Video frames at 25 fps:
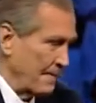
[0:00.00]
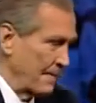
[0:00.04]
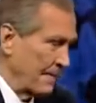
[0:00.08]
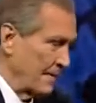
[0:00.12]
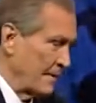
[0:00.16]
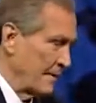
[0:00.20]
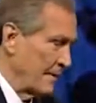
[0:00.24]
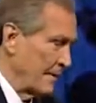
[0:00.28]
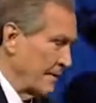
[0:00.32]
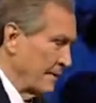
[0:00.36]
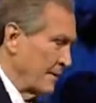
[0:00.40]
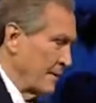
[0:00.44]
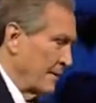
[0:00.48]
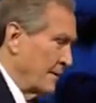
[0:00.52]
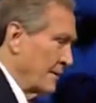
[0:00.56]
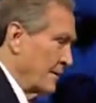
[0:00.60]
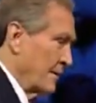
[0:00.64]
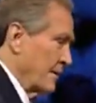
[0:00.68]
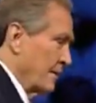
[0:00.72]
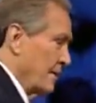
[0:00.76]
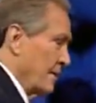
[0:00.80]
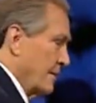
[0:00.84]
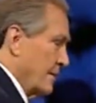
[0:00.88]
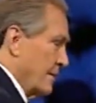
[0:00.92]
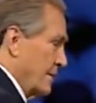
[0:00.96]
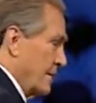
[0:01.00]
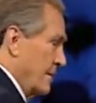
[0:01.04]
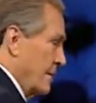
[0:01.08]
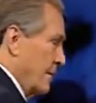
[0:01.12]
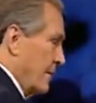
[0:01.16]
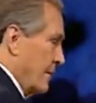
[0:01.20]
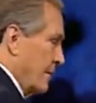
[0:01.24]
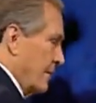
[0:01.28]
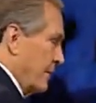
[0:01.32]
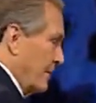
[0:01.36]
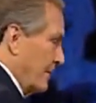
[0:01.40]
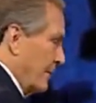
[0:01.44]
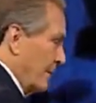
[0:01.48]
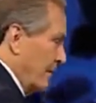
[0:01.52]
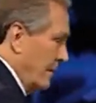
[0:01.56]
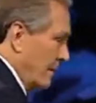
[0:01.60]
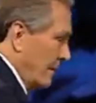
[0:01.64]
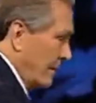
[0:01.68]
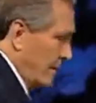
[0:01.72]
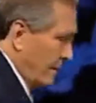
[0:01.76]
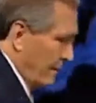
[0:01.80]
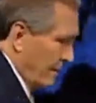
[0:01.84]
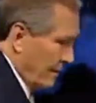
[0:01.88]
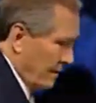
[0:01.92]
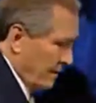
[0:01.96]

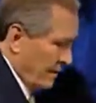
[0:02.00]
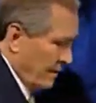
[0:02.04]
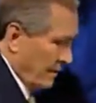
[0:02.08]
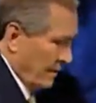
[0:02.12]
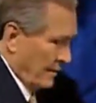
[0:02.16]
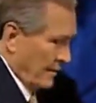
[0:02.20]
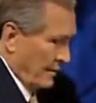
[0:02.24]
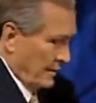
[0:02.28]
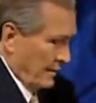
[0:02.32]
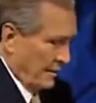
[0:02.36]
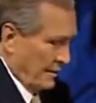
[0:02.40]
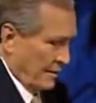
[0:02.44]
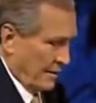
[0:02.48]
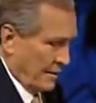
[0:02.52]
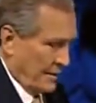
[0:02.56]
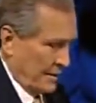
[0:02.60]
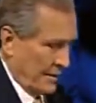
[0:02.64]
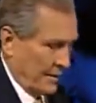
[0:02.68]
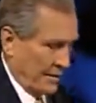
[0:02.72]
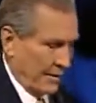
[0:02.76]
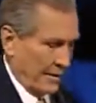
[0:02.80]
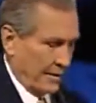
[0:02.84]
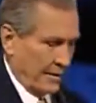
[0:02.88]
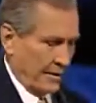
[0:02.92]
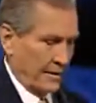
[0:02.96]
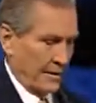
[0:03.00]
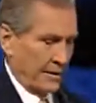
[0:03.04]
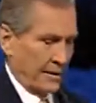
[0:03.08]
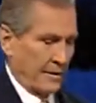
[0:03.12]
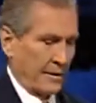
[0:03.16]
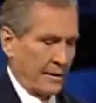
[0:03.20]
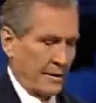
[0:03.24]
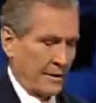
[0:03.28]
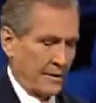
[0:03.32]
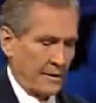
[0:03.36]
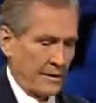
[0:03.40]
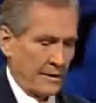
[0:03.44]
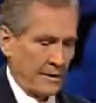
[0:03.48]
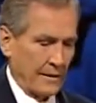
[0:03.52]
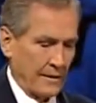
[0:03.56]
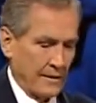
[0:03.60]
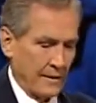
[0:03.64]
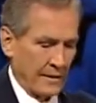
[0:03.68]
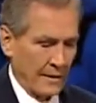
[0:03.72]
(silence)